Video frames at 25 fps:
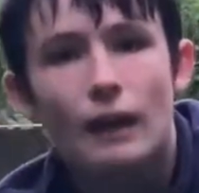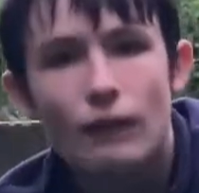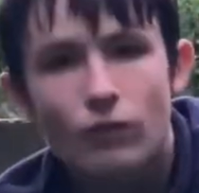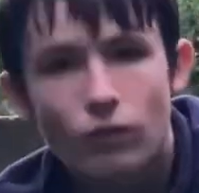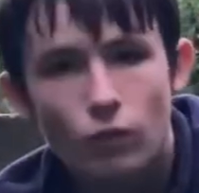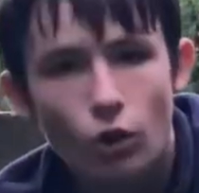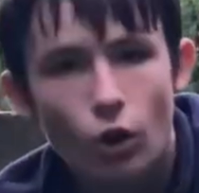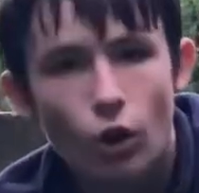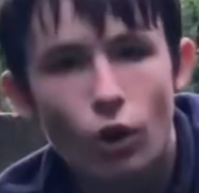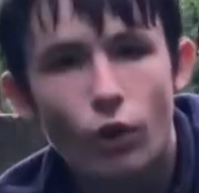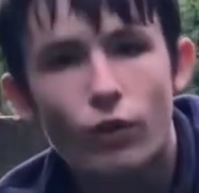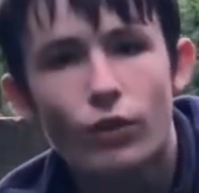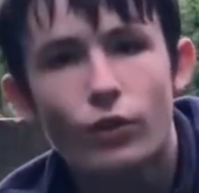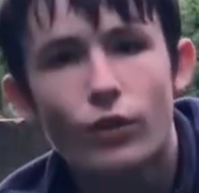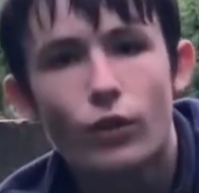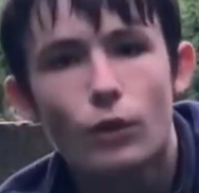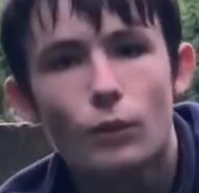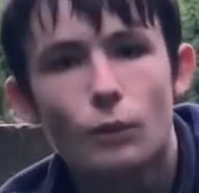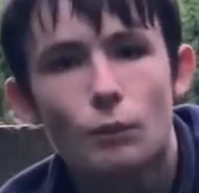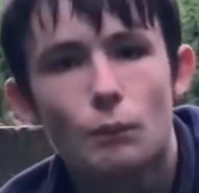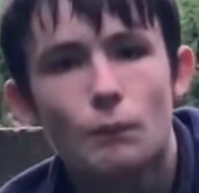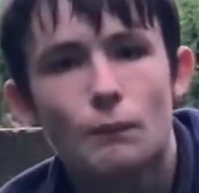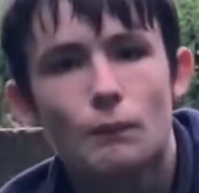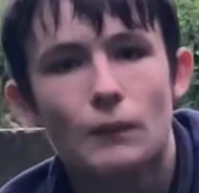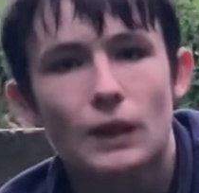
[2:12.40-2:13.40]

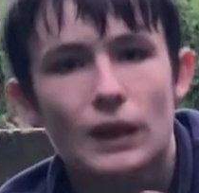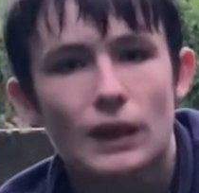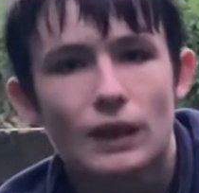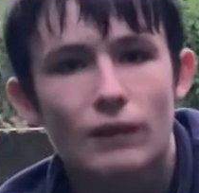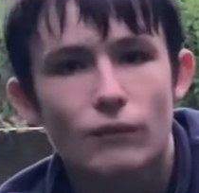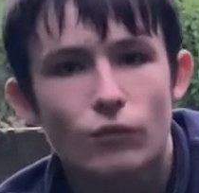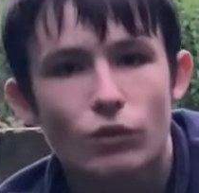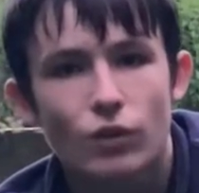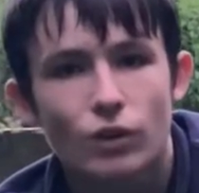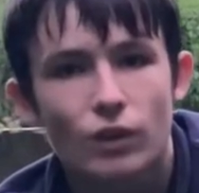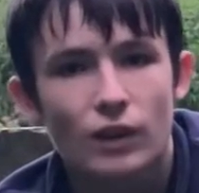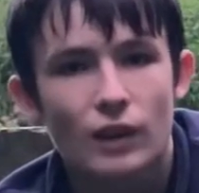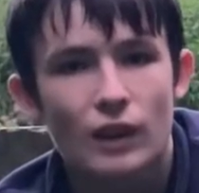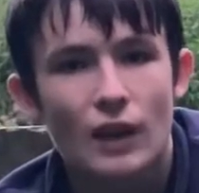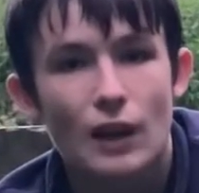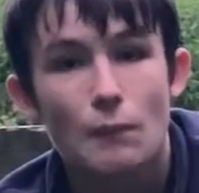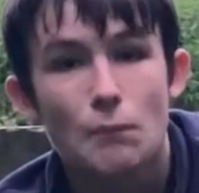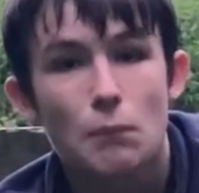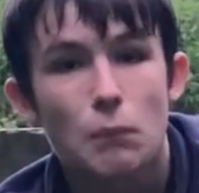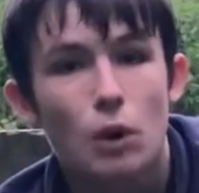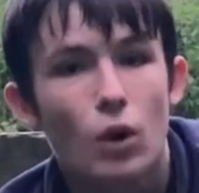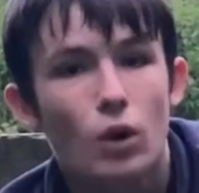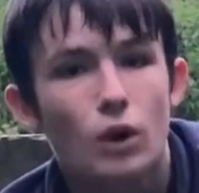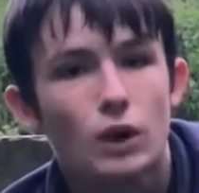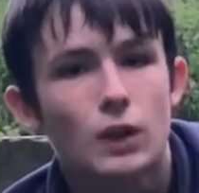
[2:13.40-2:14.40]
Gotham and everything, and
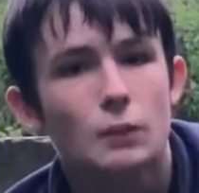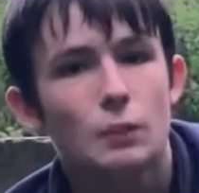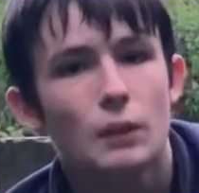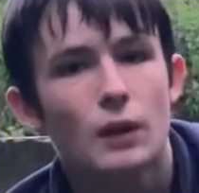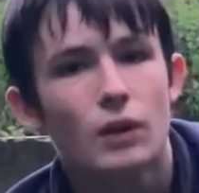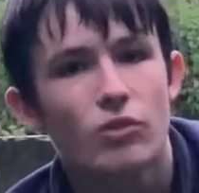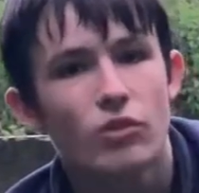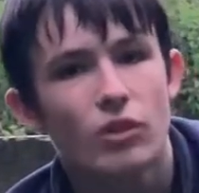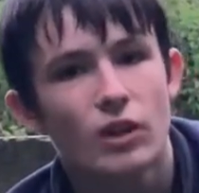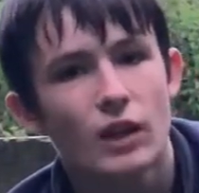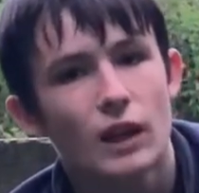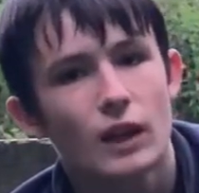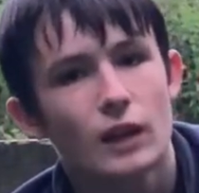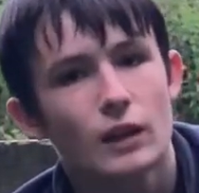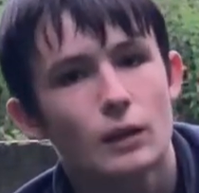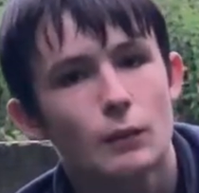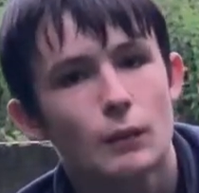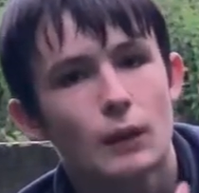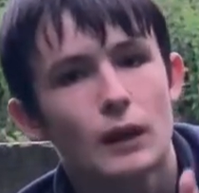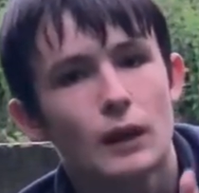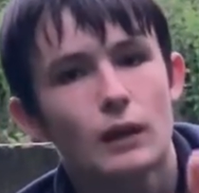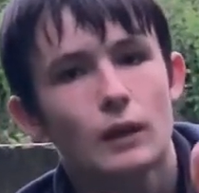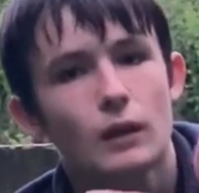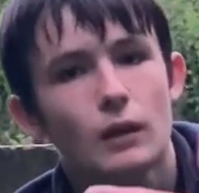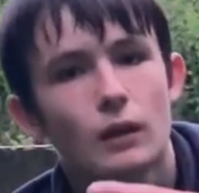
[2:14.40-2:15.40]
possibly
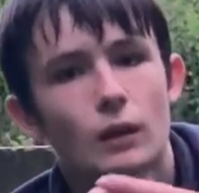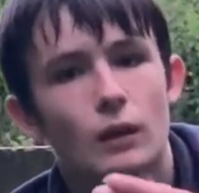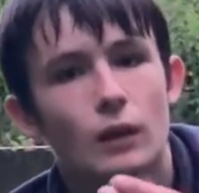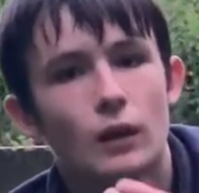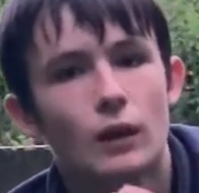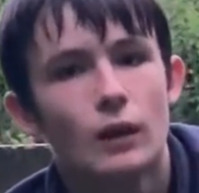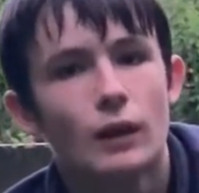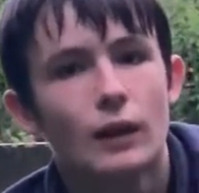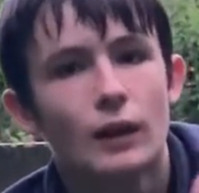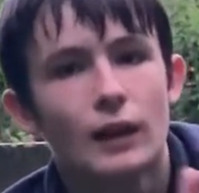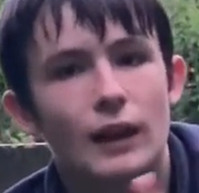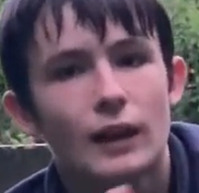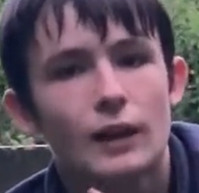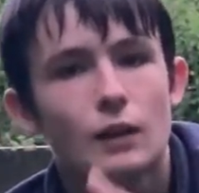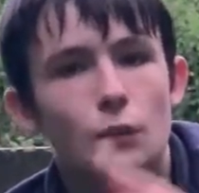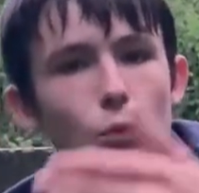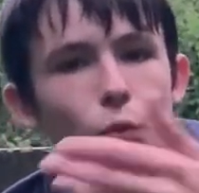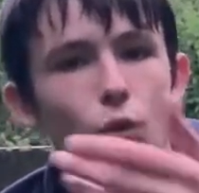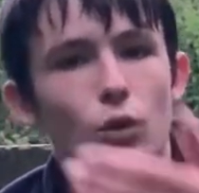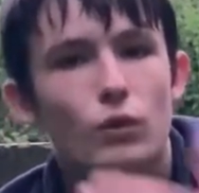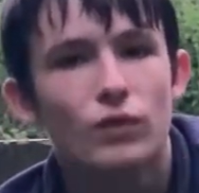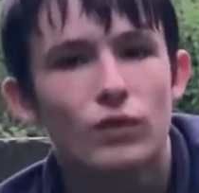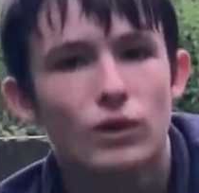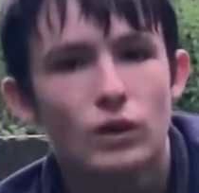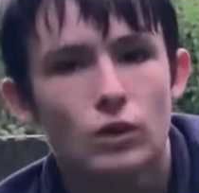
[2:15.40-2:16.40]
reanimate Lego
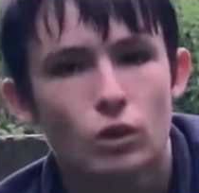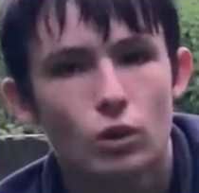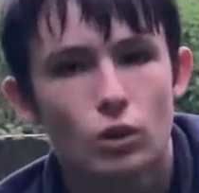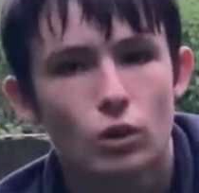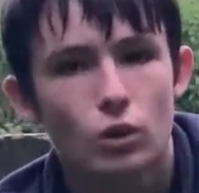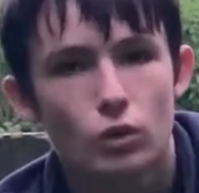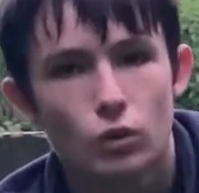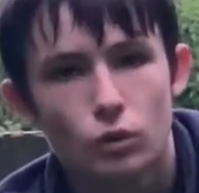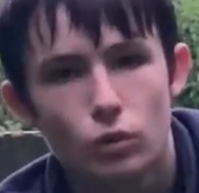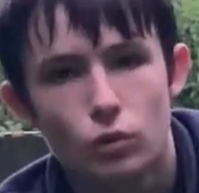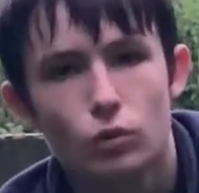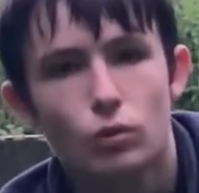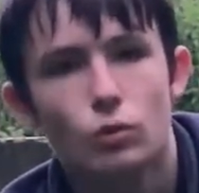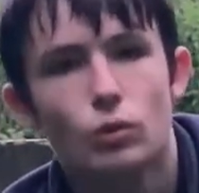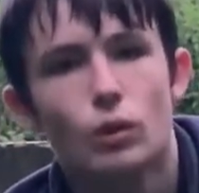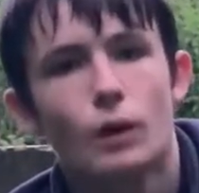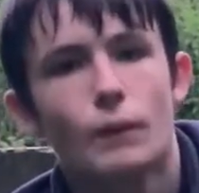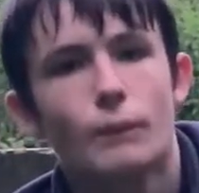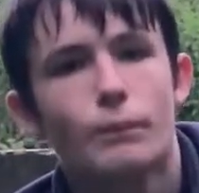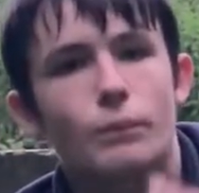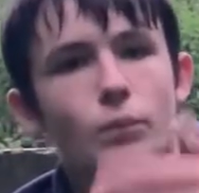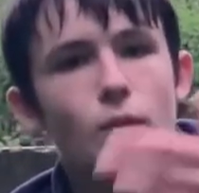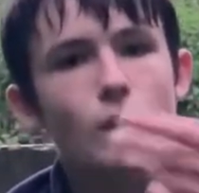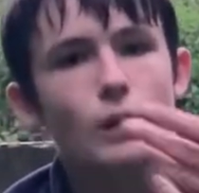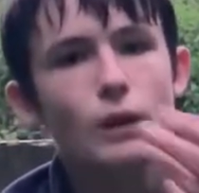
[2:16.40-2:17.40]
movie
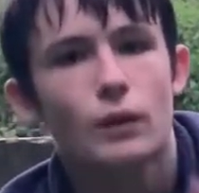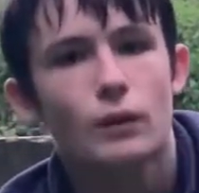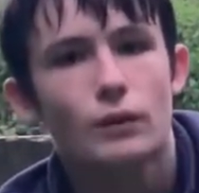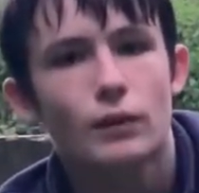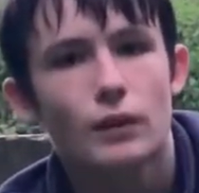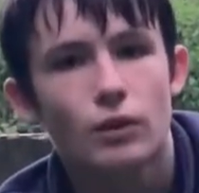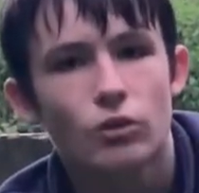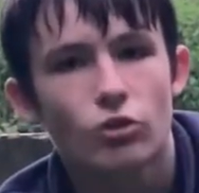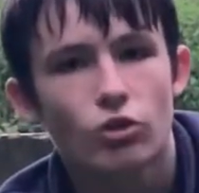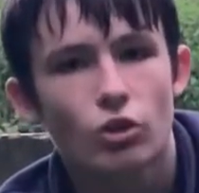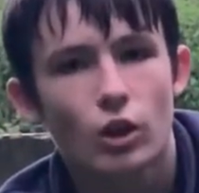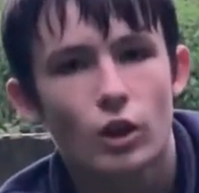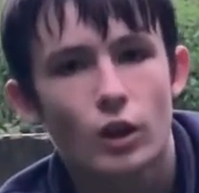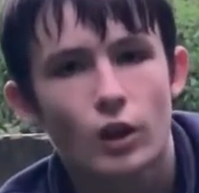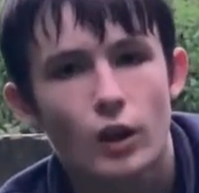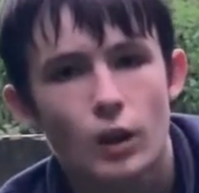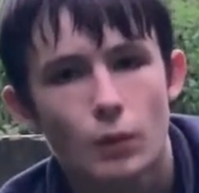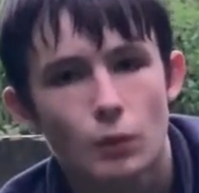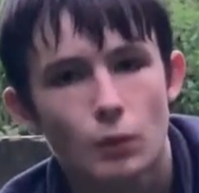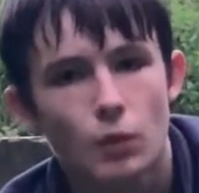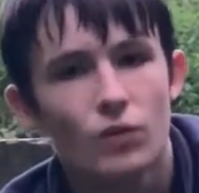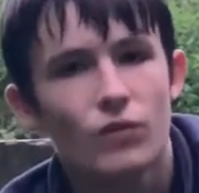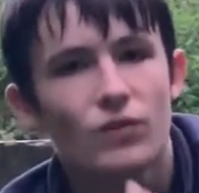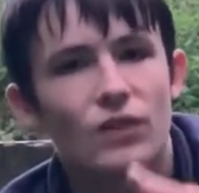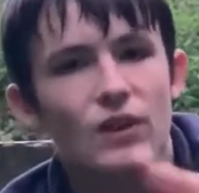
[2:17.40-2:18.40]
2, Ninjago
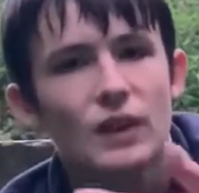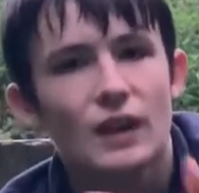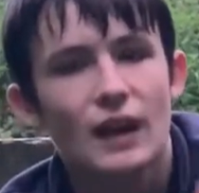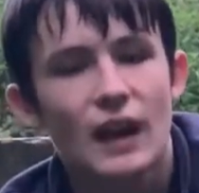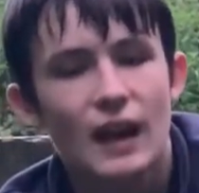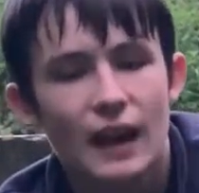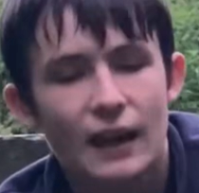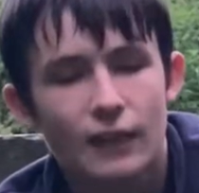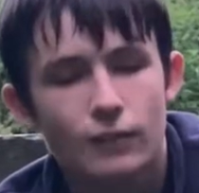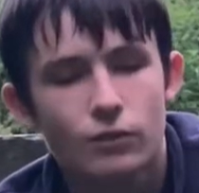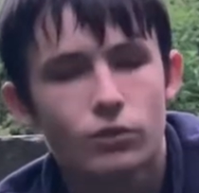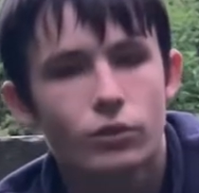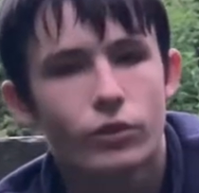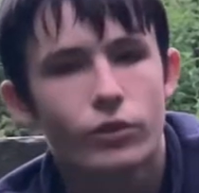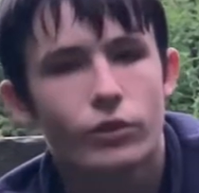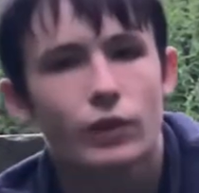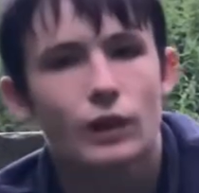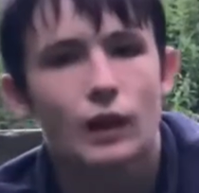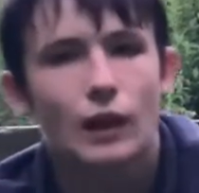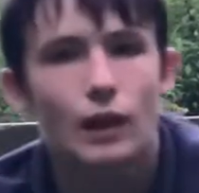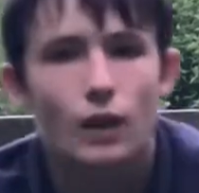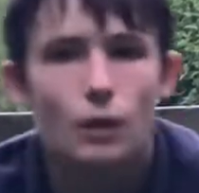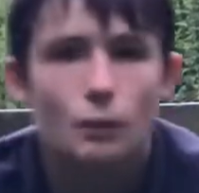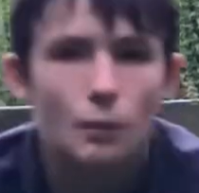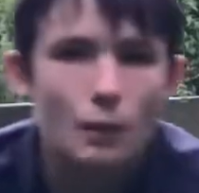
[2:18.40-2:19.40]
movie and the
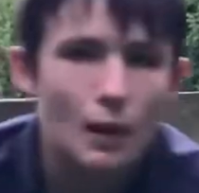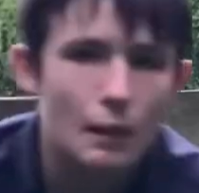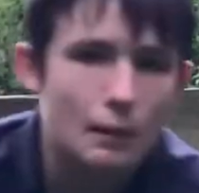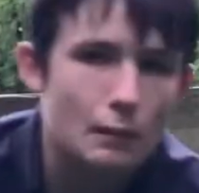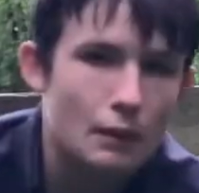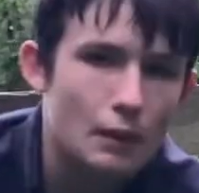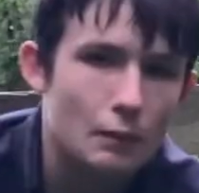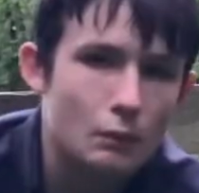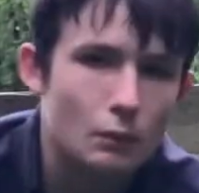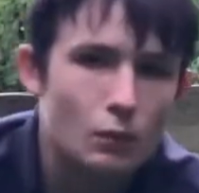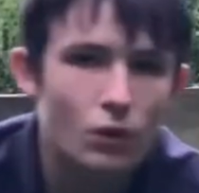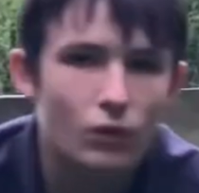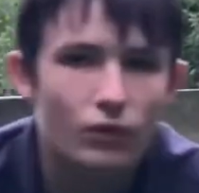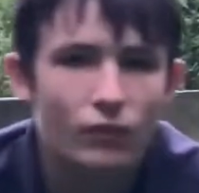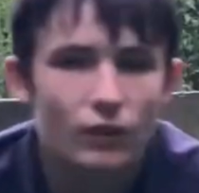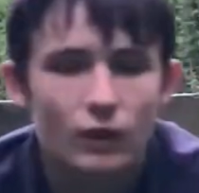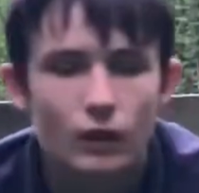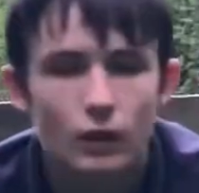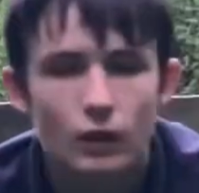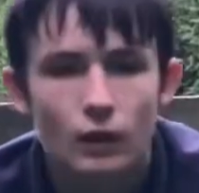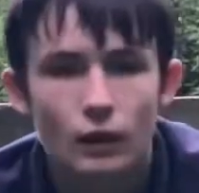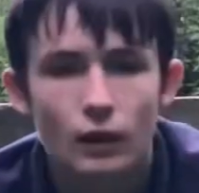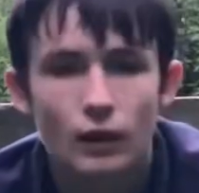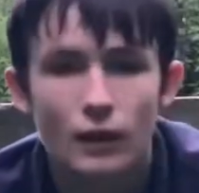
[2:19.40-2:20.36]
Lego Batman movie,